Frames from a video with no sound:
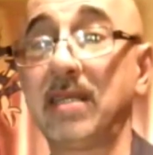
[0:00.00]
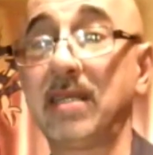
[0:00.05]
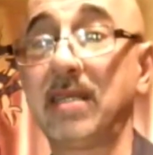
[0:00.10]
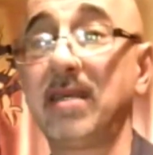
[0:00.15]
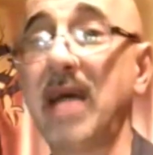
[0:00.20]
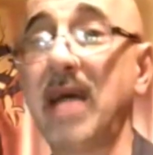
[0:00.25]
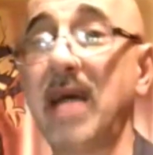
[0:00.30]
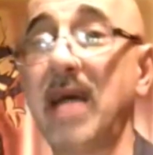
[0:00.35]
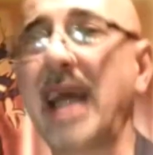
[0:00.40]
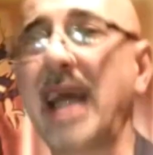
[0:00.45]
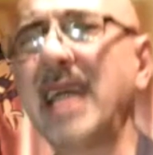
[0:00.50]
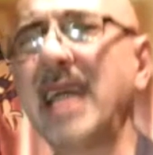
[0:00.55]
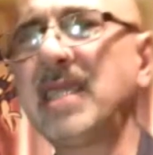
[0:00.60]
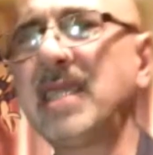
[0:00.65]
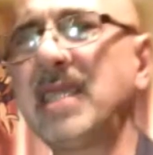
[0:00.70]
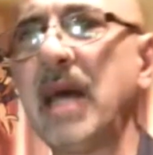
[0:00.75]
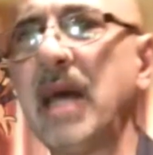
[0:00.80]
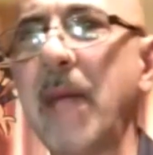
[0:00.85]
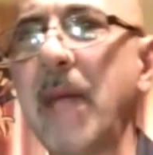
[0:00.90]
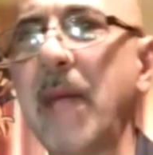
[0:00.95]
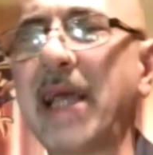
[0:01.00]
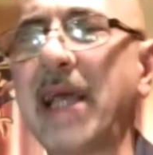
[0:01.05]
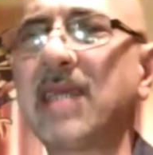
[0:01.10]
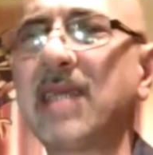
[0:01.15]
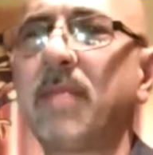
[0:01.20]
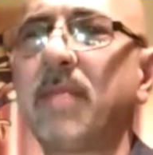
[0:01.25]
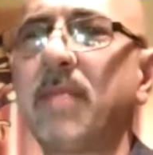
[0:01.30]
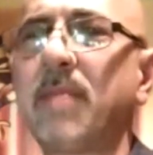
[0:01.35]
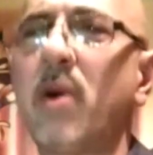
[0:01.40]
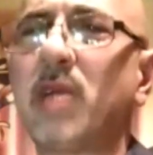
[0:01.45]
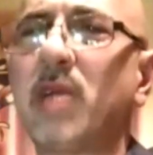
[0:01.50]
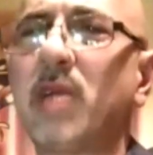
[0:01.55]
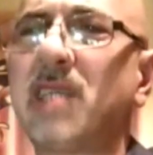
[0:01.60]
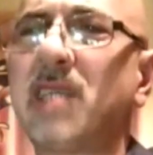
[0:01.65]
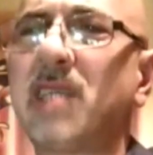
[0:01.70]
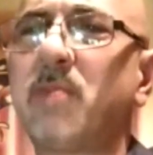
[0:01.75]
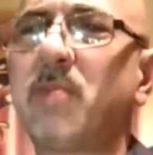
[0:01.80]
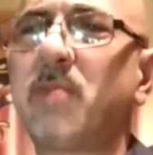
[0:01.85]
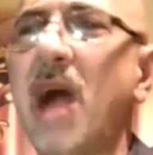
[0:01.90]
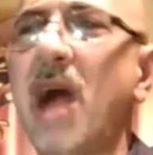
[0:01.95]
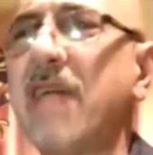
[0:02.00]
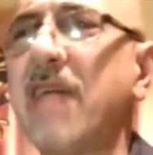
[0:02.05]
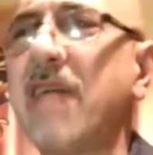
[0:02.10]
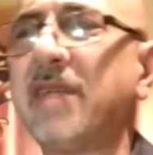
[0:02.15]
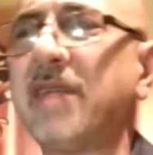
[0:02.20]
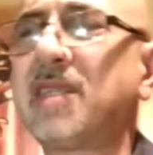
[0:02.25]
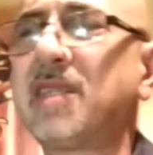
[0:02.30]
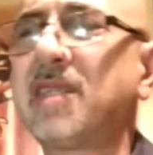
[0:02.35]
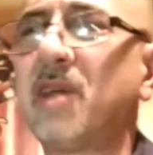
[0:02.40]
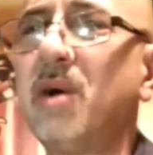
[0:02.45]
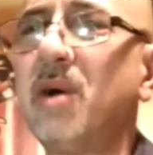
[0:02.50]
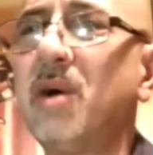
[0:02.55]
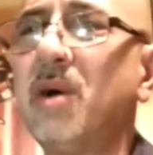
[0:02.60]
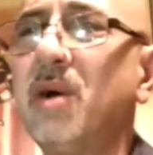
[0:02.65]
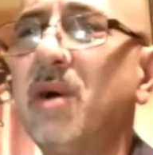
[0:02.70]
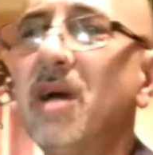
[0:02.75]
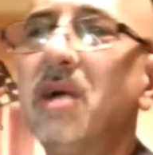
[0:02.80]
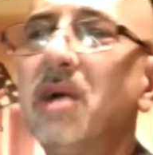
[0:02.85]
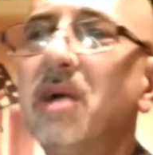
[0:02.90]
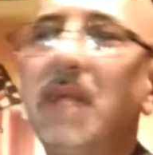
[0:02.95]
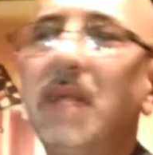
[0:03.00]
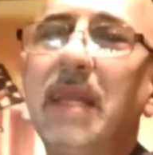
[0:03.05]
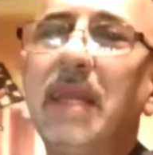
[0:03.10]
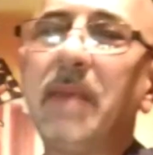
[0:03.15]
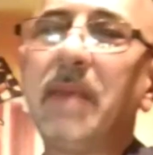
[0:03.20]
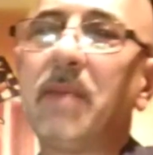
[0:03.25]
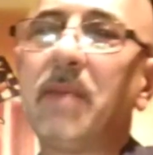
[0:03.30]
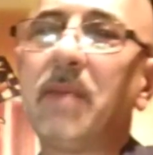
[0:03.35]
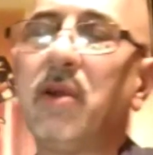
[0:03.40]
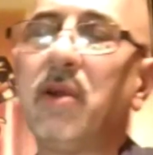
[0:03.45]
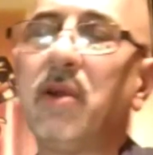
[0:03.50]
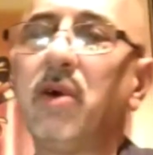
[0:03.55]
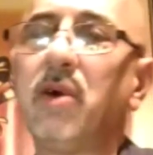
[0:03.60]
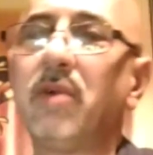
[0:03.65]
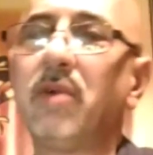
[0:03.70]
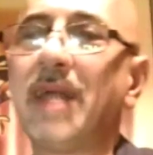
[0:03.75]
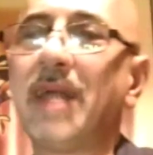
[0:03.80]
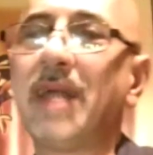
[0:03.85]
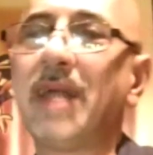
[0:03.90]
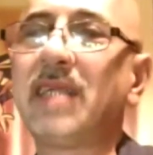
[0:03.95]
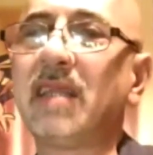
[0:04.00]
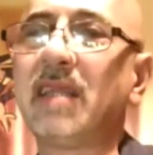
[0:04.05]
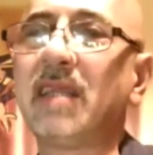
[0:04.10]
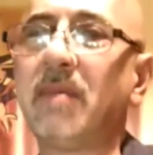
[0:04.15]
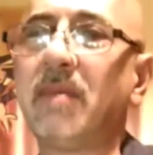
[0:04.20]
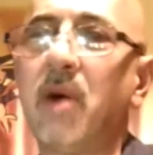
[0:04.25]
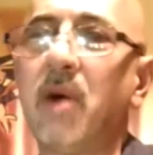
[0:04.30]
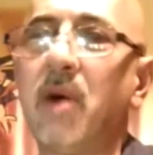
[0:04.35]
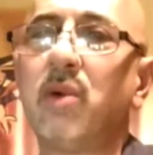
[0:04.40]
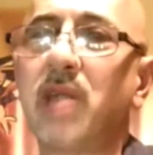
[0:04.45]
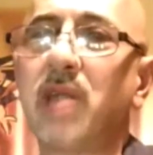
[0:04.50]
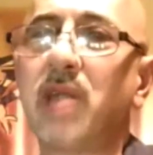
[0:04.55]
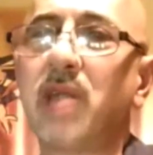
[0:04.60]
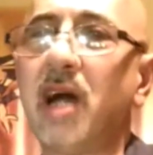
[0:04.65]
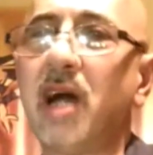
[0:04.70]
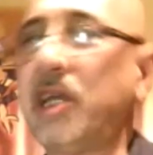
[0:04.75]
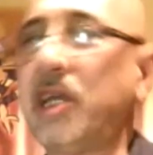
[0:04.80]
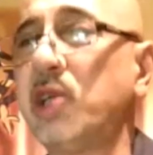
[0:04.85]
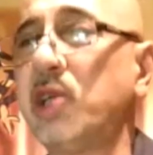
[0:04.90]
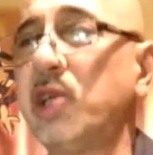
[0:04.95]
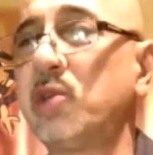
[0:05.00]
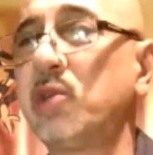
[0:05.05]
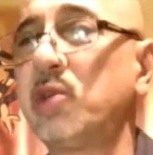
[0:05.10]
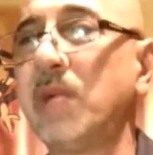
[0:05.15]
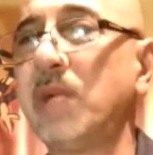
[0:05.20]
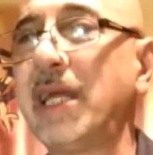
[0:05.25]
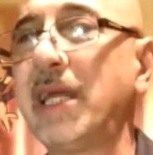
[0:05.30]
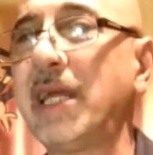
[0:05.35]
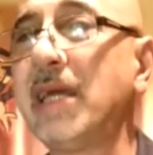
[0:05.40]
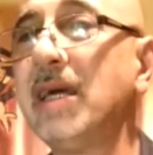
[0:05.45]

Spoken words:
I guess a boat is private, so really people who are renting the boat are usually